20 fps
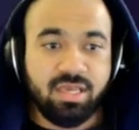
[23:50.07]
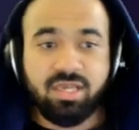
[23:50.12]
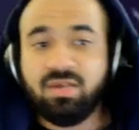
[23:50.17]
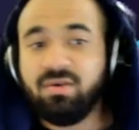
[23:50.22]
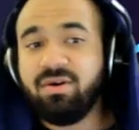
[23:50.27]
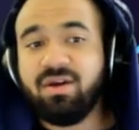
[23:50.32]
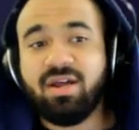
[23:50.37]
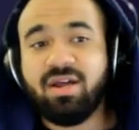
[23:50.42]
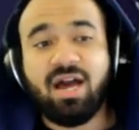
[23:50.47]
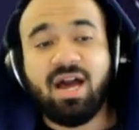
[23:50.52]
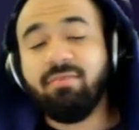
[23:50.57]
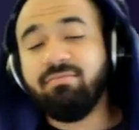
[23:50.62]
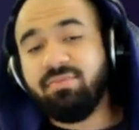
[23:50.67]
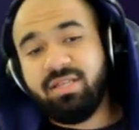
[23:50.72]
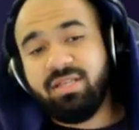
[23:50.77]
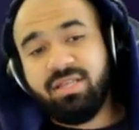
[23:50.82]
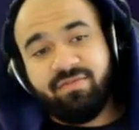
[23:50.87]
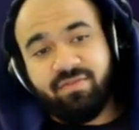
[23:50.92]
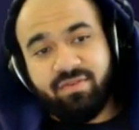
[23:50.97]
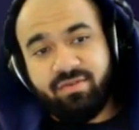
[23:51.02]
You know what?
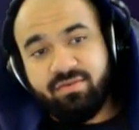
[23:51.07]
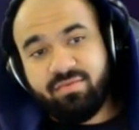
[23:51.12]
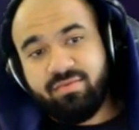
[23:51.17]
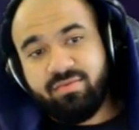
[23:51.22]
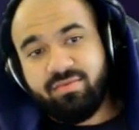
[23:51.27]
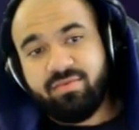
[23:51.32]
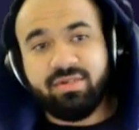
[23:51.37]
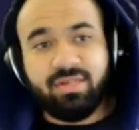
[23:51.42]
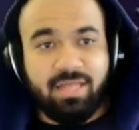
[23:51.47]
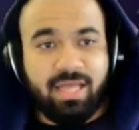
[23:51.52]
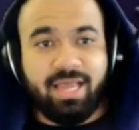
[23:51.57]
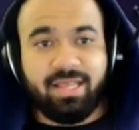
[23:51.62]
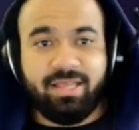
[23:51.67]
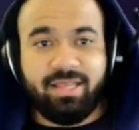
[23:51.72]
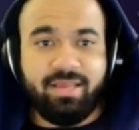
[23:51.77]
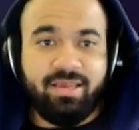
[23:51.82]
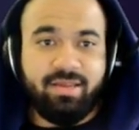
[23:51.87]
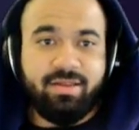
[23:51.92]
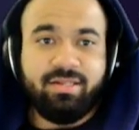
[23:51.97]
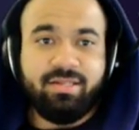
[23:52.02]
I'm leaving
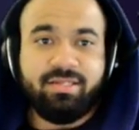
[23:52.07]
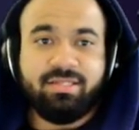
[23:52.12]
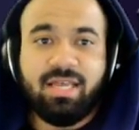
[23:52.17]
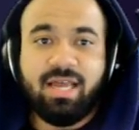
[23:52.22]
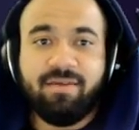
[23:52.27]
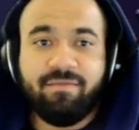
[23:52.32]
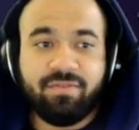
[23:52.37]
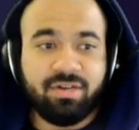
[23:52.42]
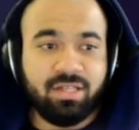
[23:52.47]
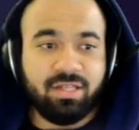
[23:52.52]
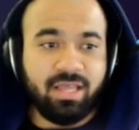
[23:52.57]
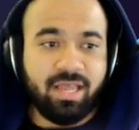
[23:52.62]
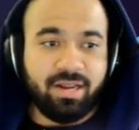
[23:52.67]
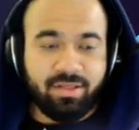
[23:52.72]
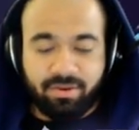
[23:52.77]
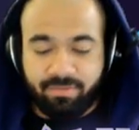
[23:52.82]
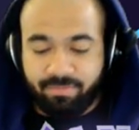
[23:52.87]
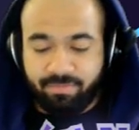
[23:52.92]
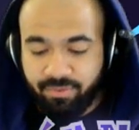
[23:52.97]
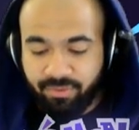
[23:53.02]
Delilah in. It's time for
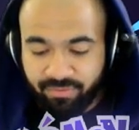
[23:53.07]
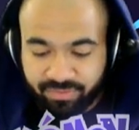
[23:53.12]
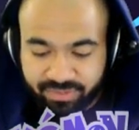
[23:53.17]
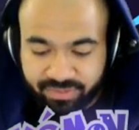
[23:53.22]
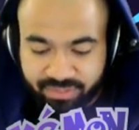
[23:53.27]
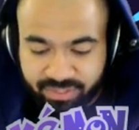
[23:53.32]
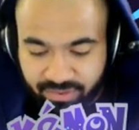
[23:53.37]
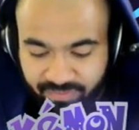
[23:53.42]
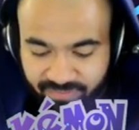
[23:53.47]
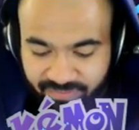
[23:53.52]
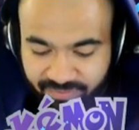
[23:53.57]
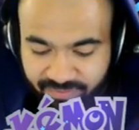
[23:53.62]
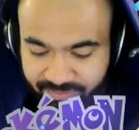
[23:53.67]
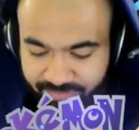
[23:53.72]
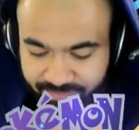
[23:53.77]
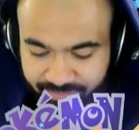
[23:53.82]
Delilah to prove herself.